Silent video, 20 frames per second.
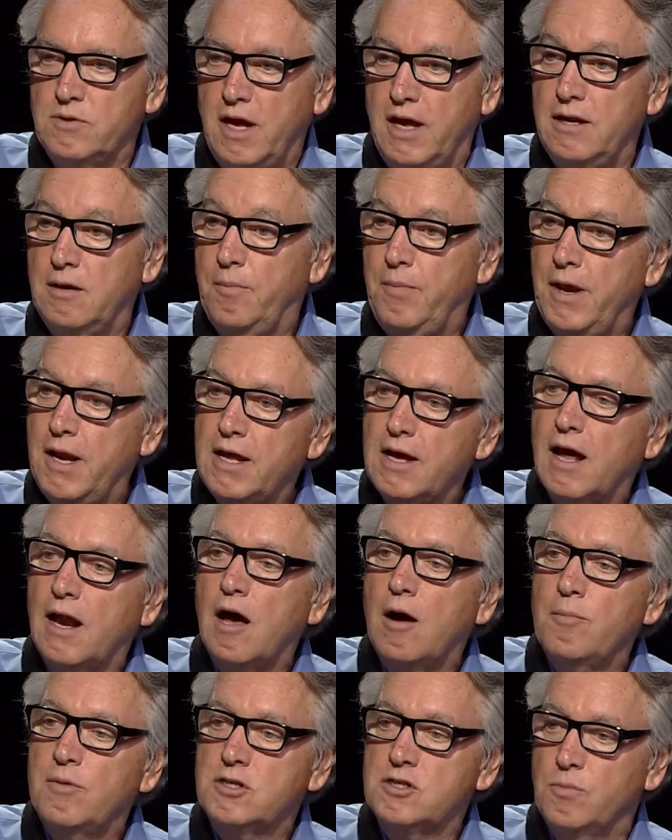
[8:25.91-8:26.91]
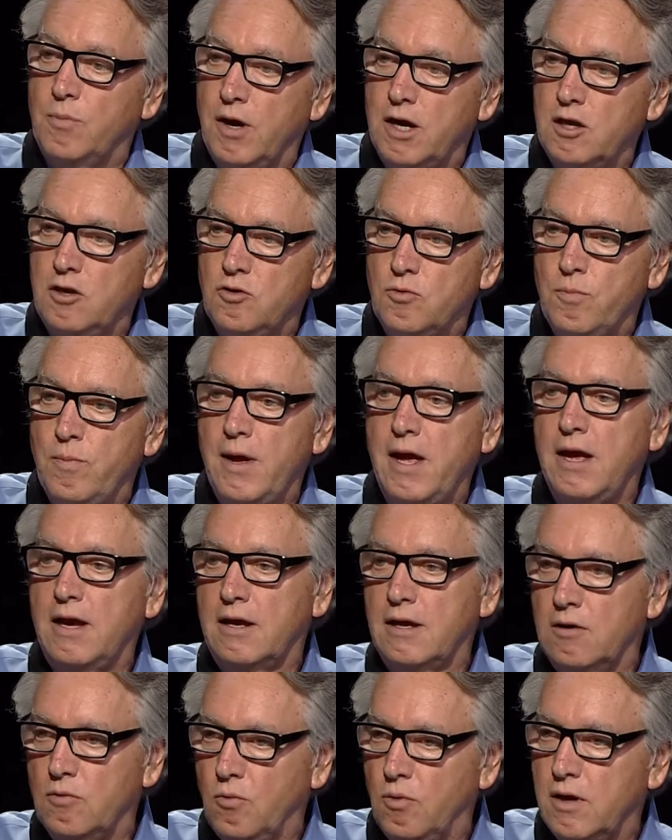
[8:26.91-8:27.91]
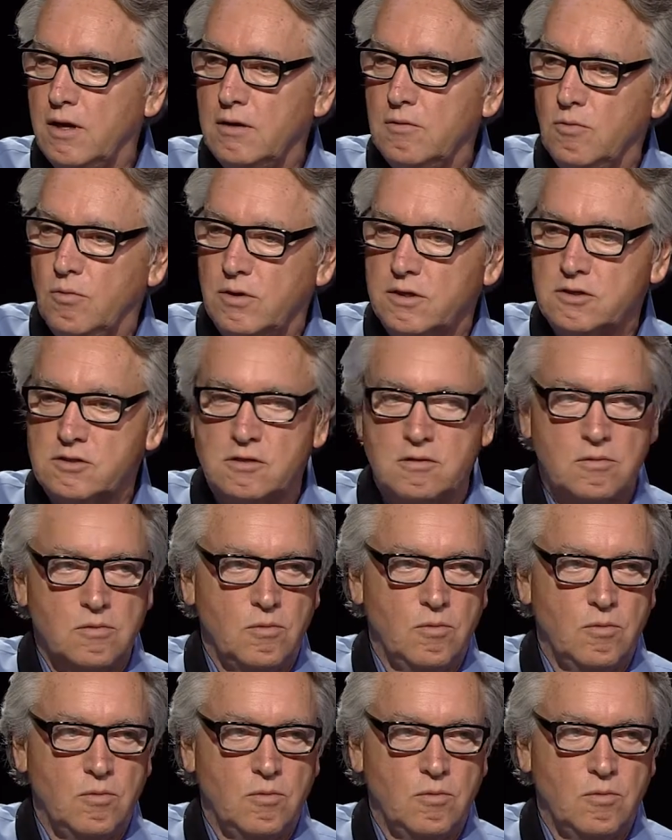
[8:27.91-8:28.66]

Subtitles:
And depending on how much money you bank and what's